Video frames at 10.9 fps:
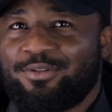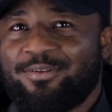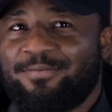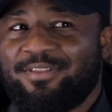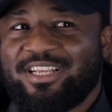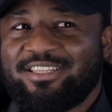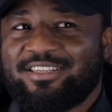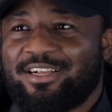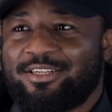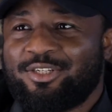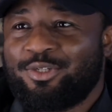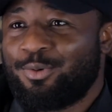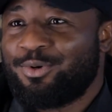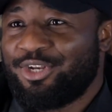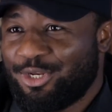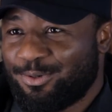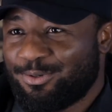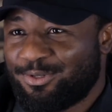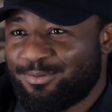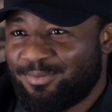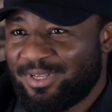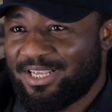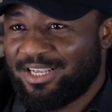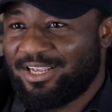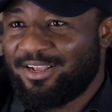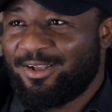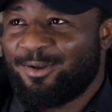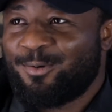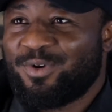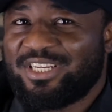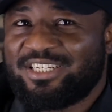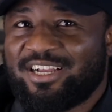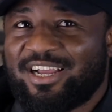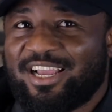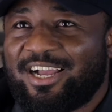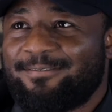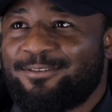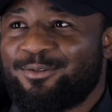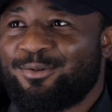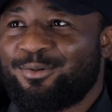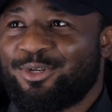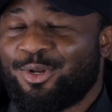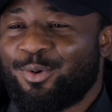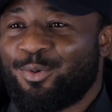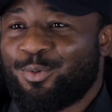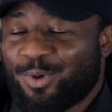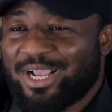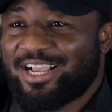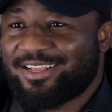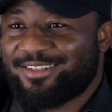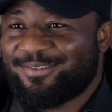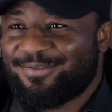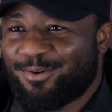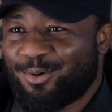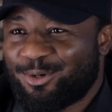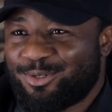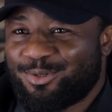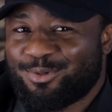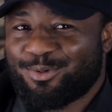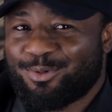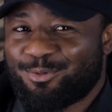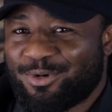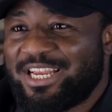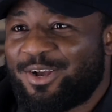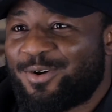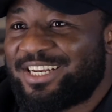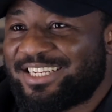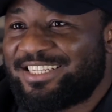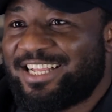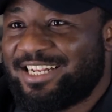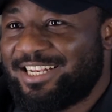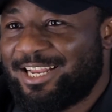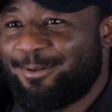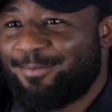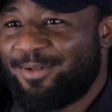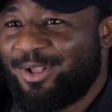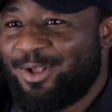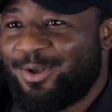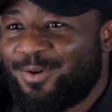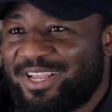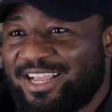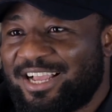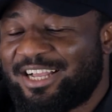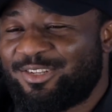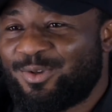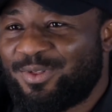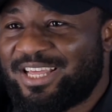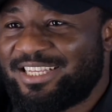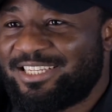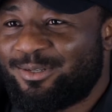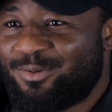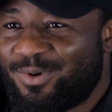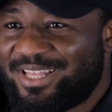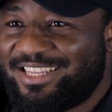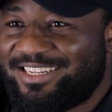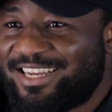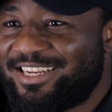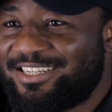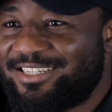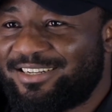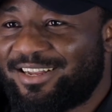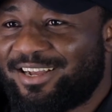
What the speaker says: of things are so new to me, which I have to, you know, work for to really understand them. So that is where the challenging